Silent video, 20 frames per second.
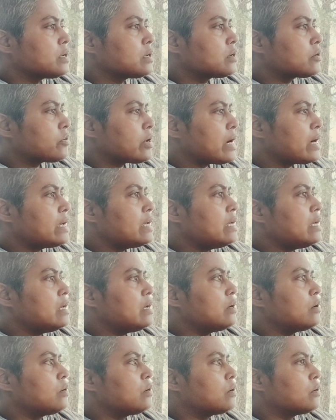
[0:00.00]

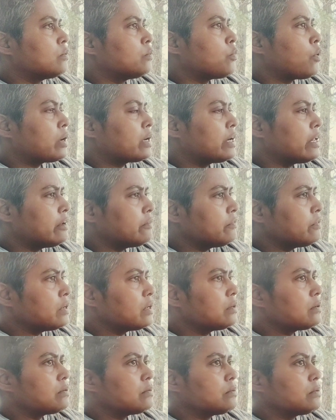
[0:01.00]
crying or
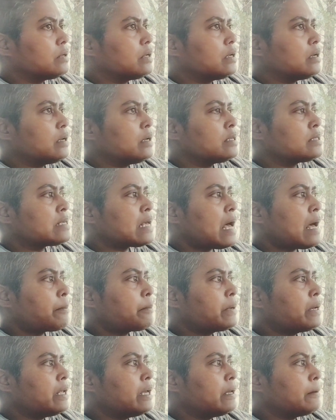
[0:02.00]
whatever is
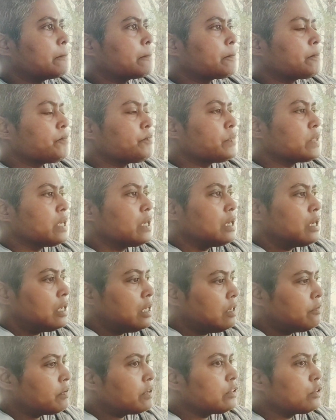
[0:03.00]
happening,
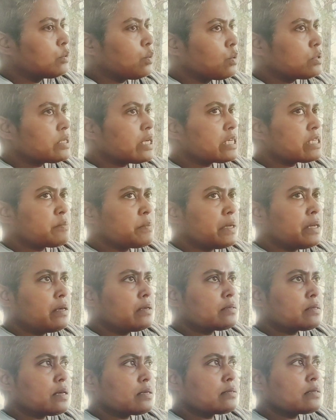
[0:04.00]
even those
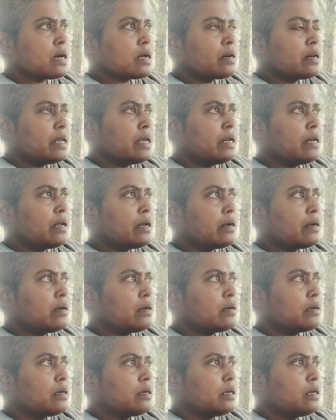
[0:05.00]
experiences are needed.
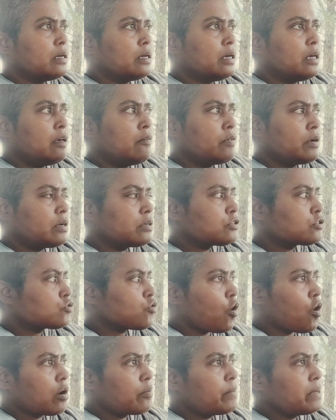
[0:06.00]
Even a
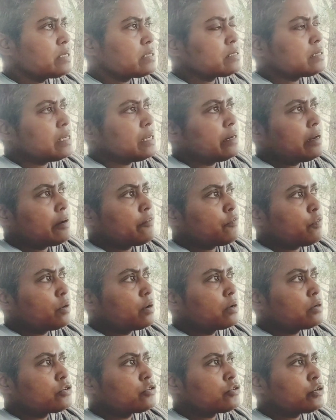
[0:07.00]
storm is needed
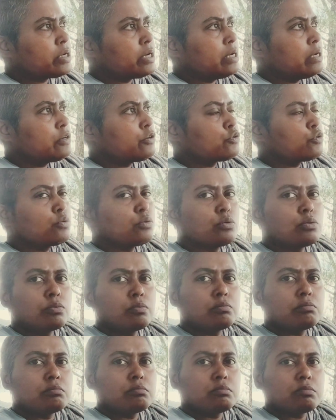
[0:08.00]
for a tree
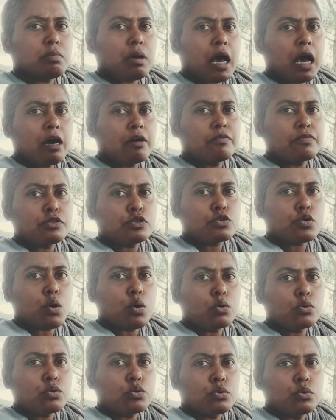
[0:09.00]
to have
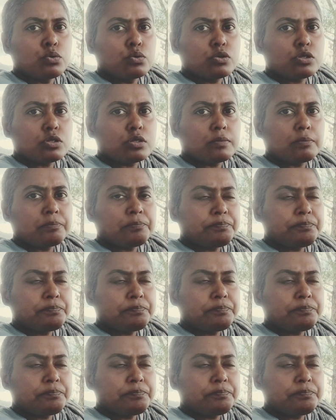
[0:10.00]
strong roots.